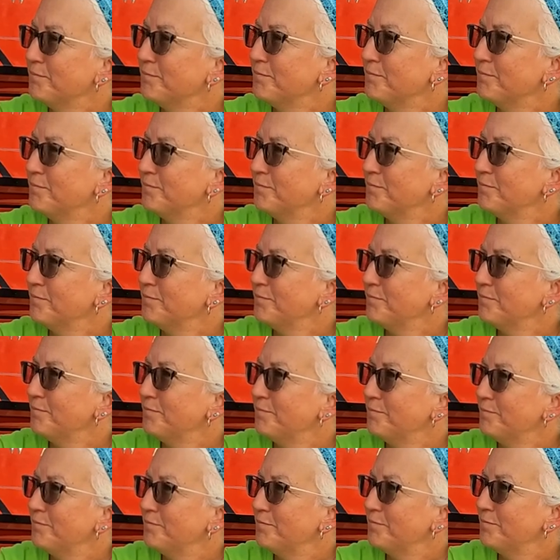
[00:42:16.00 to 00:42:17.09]

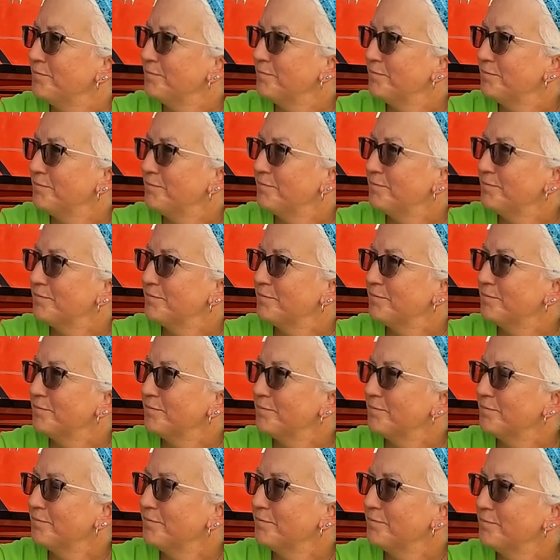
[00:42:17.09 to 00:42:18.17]

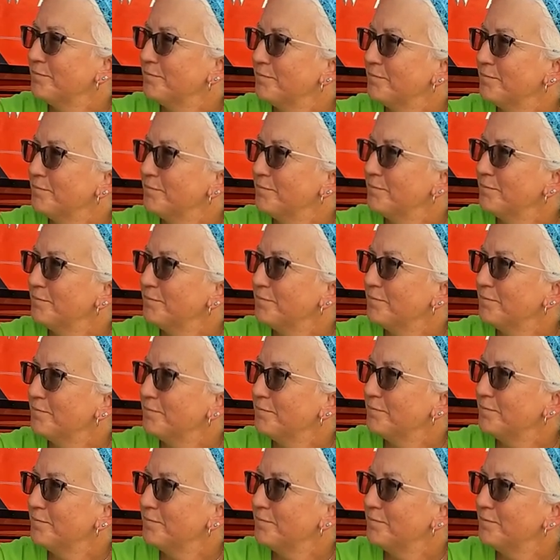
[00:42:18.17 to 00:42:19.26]

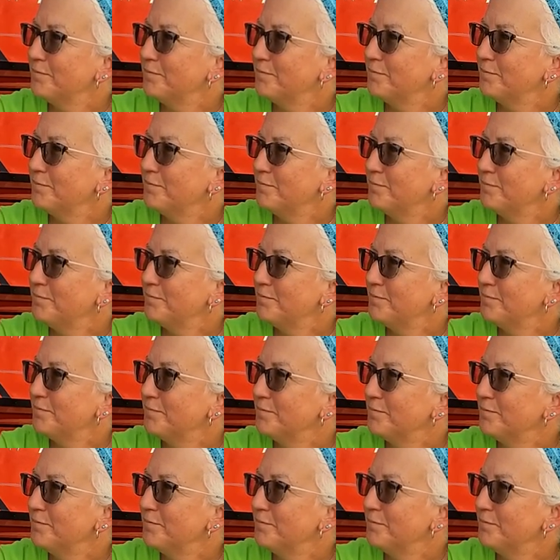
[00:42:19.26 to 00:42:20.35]

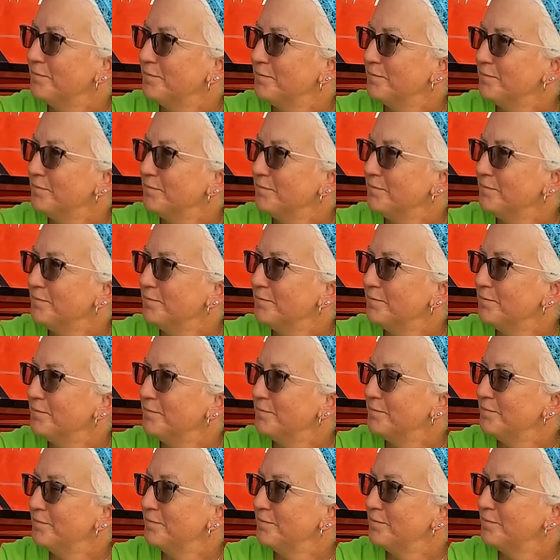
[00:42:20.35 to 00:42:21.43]

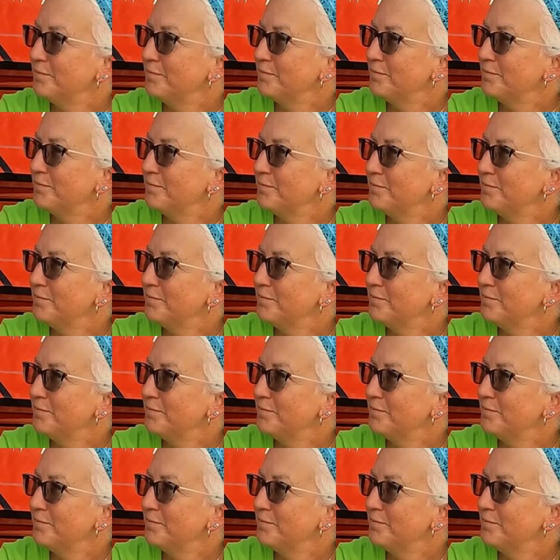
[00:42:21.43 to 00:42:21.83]
This person isn't speaking.